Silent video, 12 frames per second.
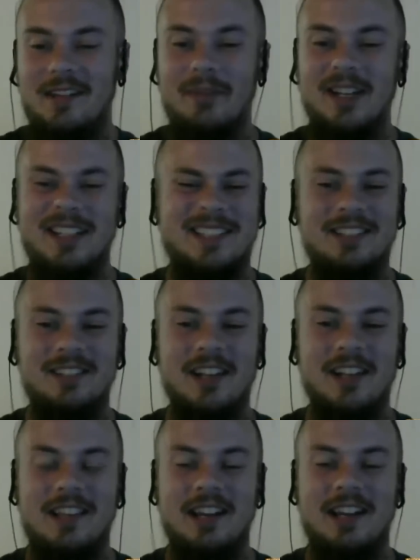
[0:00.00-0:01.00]
but it's still
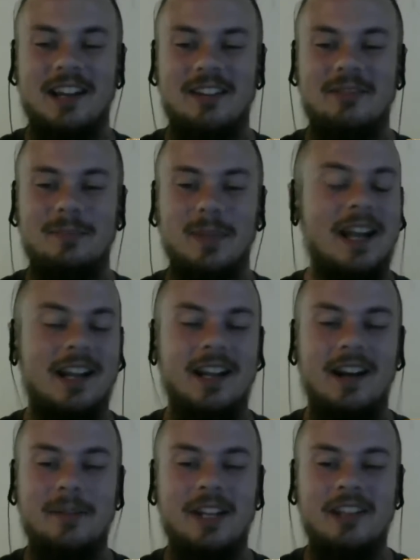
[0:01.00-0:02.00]
got that kind of black
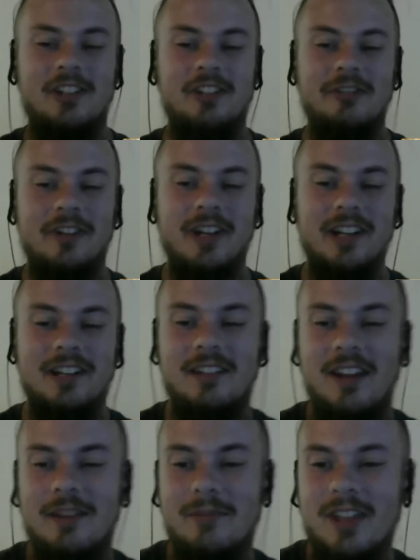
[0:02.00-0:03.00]
comedy that you find
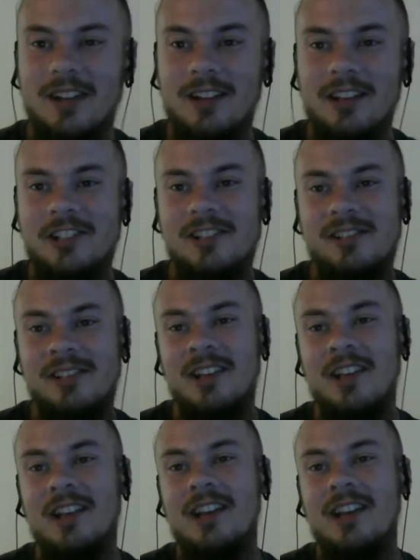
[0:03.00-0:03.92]
in mythologies.